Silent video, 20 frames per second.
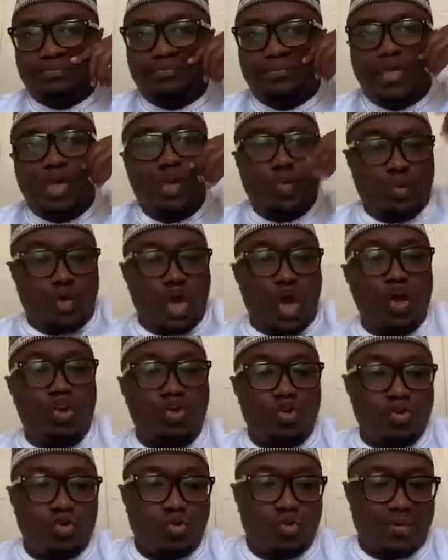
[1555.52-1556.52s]
We all
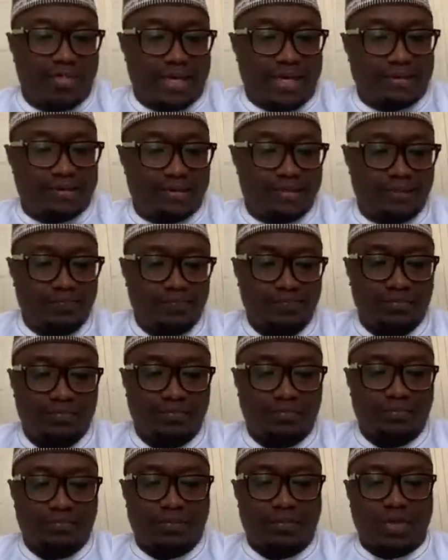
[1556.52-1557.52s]
know that
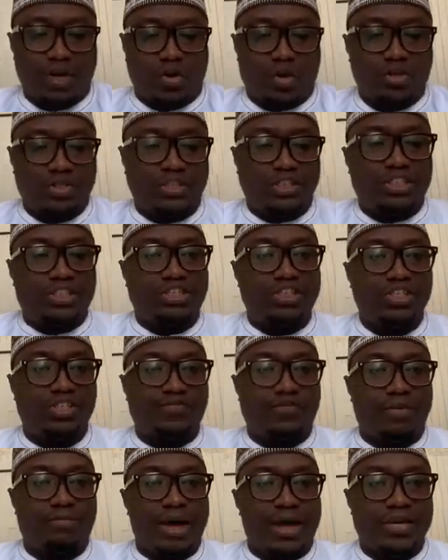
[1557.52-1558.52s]
the conditions
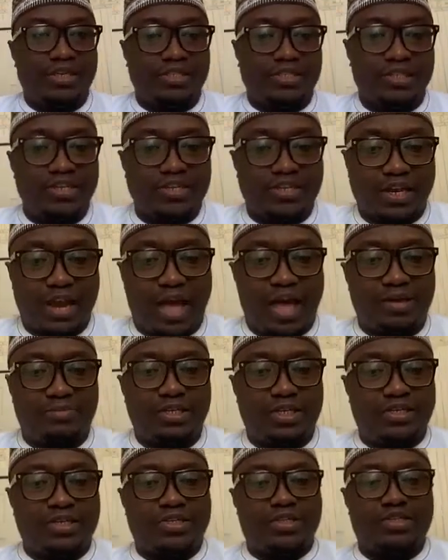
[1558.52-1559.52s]
for marriage in Islam
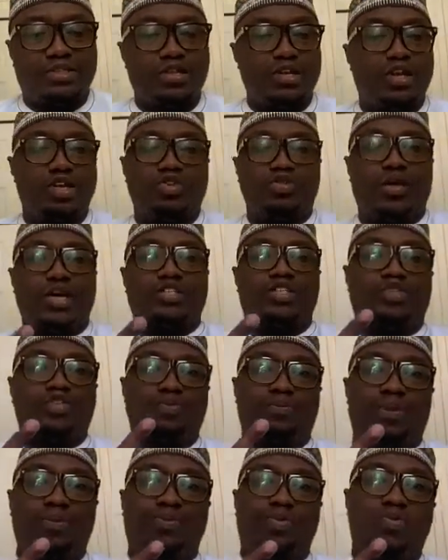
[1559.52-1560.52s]
is you get two
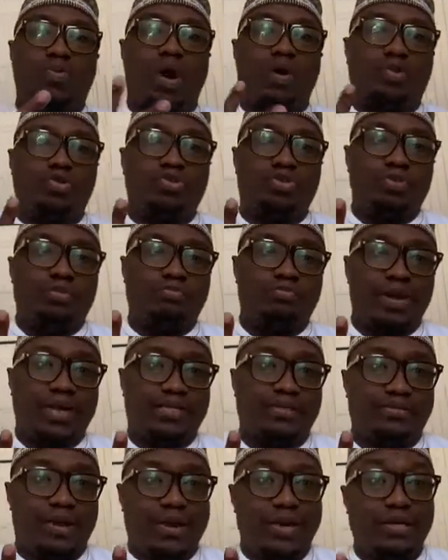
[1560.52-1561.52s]
people who are going to get
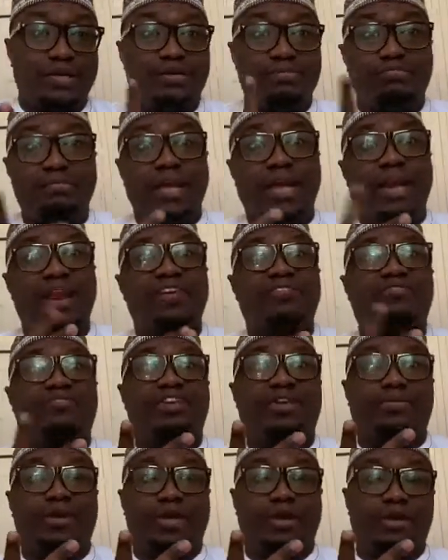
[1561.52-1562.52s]
married, male and
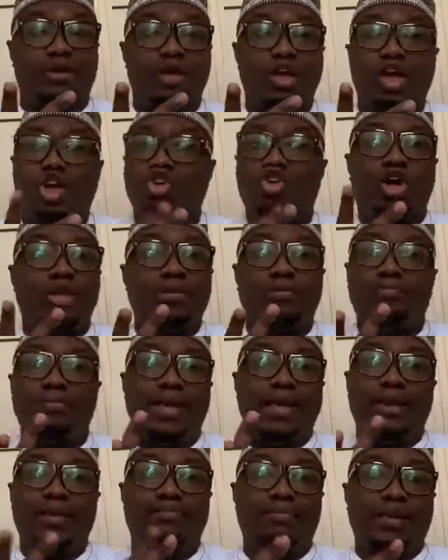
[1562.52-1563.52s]
female, not
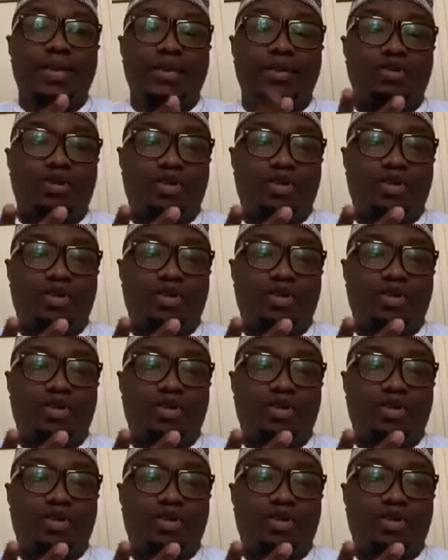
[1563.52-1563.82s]
male, not